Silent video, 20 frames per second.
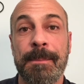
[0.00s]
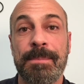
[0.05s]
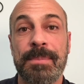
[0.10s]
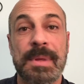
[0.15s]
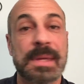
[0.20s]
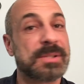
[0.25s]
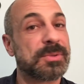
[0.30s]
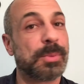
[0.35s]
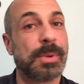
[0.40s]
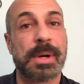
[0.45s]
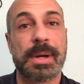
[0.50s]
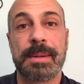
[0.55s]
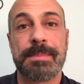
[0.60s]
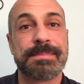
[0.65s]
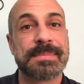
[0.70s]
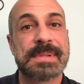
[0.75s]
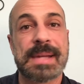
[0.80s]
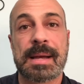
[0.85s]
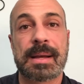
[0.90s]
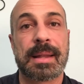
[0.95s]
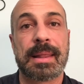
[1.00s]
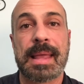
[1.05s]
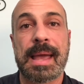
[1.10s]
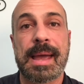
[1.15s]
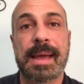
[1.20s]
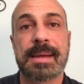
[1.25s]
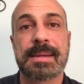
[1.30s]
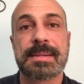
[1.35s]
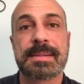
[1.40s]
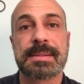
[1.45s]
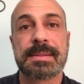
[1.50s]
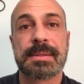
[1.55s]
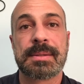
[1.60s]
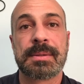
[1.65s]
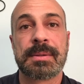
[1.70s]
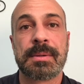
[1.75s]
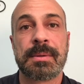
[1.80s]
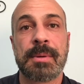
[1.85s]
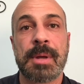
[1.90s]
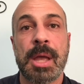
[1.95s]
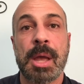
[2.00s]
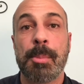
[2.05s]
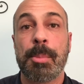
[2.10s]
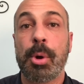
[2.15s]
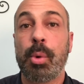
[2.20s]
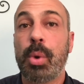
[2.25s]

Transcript: guess what? It's not going to last. But